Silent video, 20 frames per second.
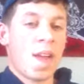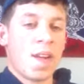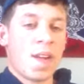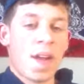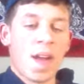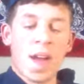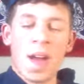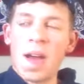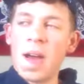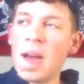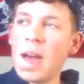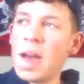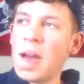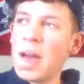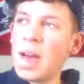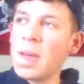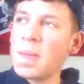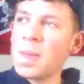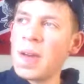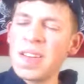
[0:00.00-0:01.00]
and
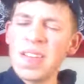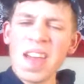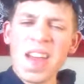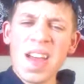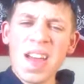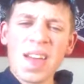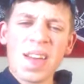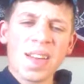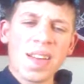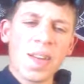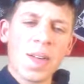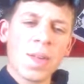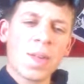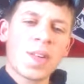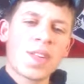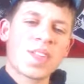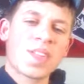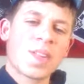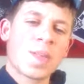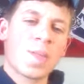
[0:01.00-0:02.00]
my dad
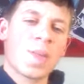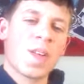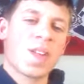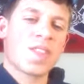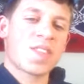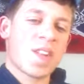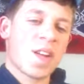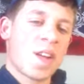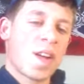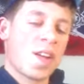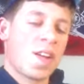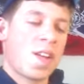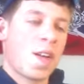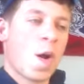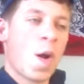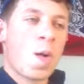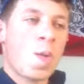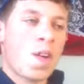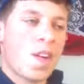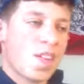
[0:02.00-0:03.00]
was in the military, and
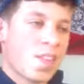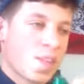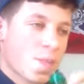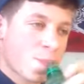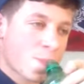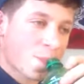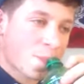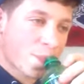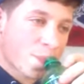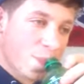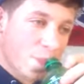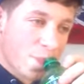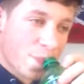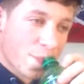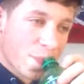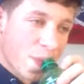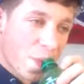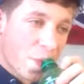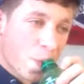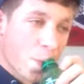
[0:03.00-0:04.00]
he always,
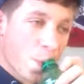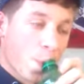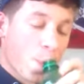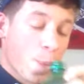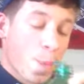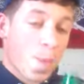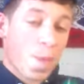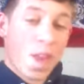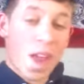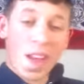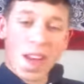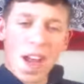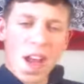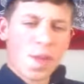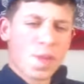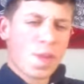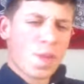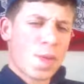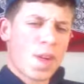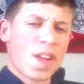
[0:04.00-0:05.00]
like,
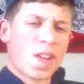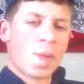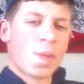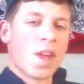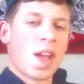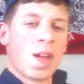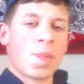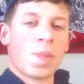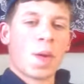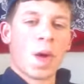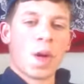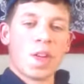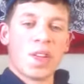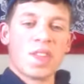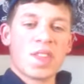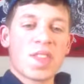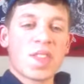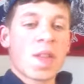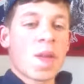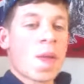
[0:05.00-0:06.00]
every weekend we had
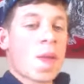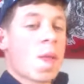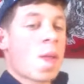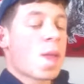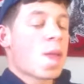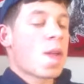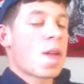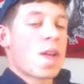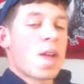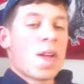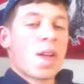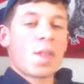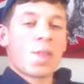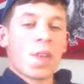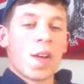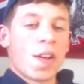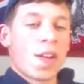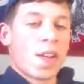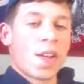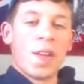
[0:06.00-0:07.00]
parties.
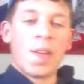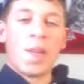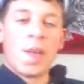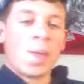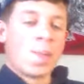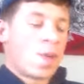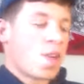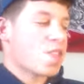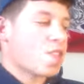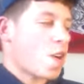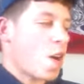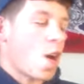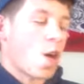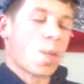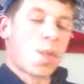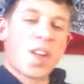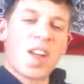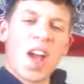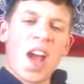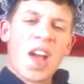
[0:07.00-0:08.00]
Freaking a bunch of
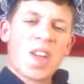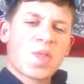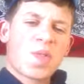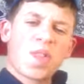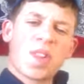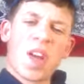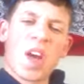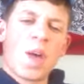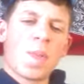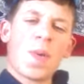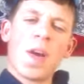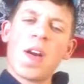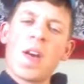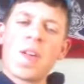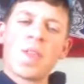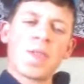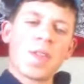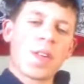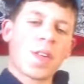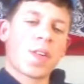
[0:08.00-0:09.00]
Army guys would come
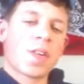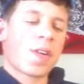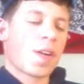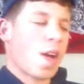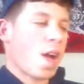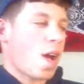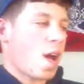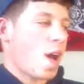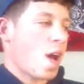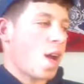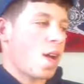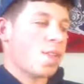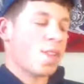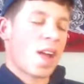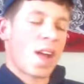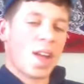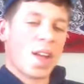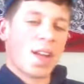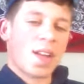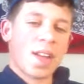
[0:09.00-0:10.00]
over.
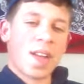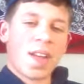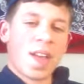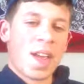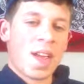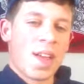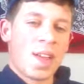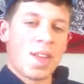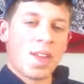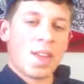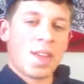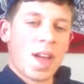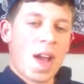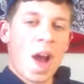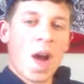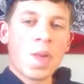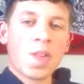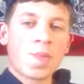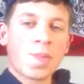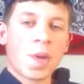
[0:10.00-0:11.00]
And
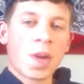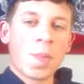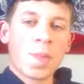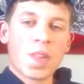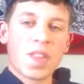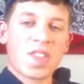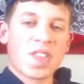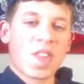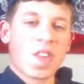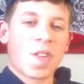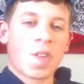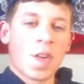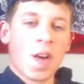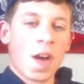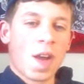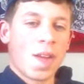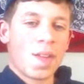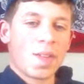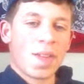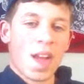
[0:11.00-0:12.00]
I was pretty much their
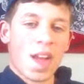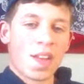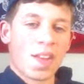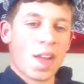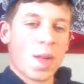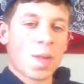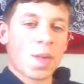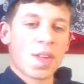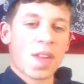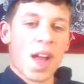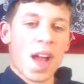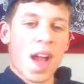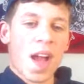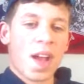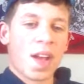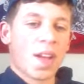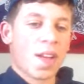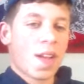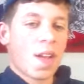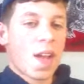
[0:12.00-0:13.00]
grunt. Like, they were
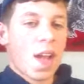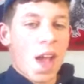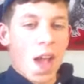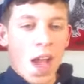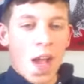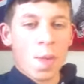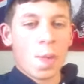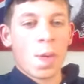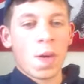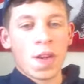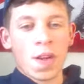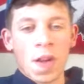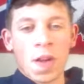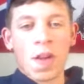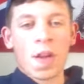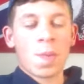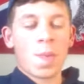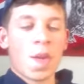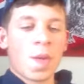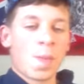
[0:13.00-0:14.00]
like, "Hey boy,
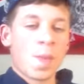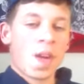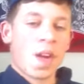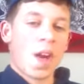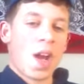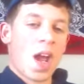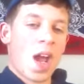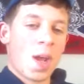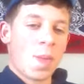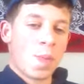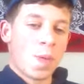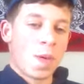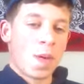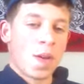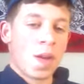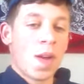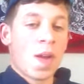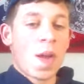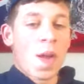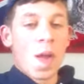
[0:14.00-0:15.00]
go get me a beer. Hey
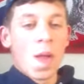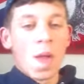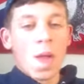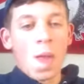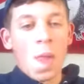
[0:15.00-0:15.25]
boy,